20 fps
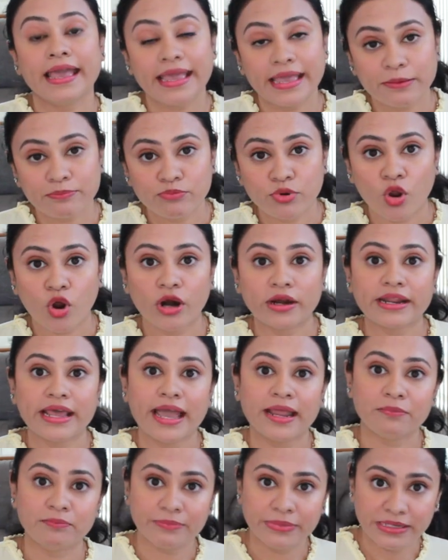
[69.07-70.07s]
A plot
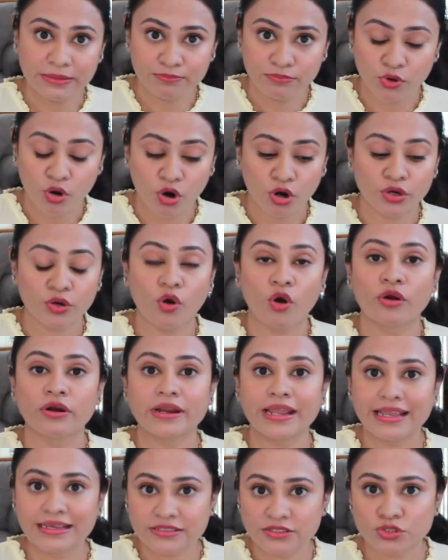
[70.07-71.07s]
and B plot, or
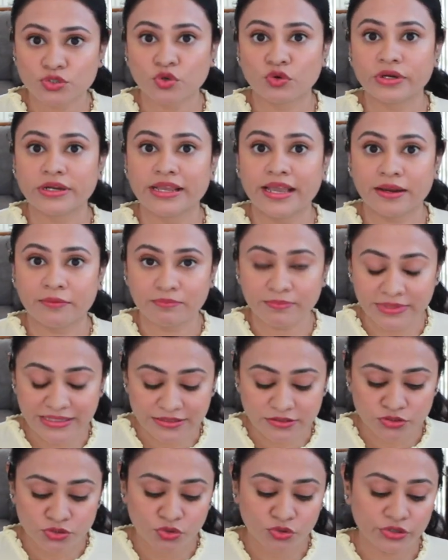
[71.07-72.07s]
A story and B
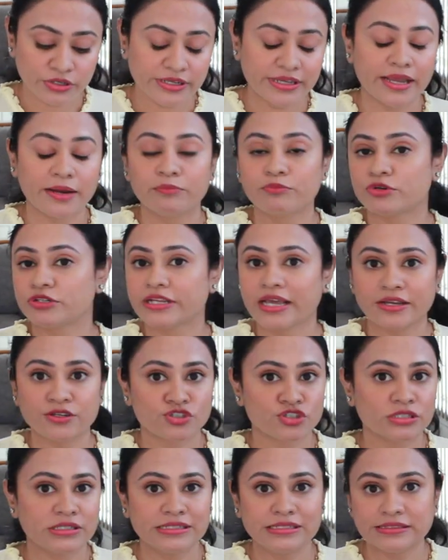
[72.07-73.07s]
story, and
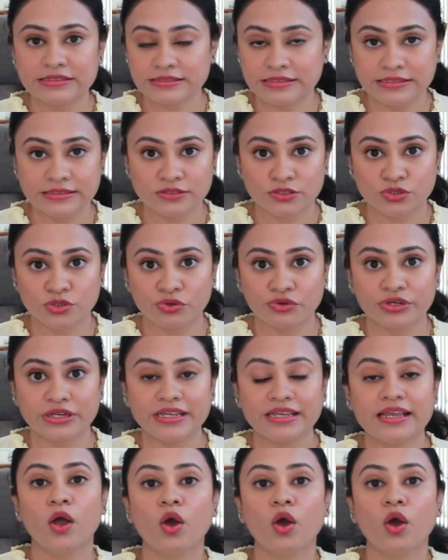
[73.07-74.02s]
potentially C story.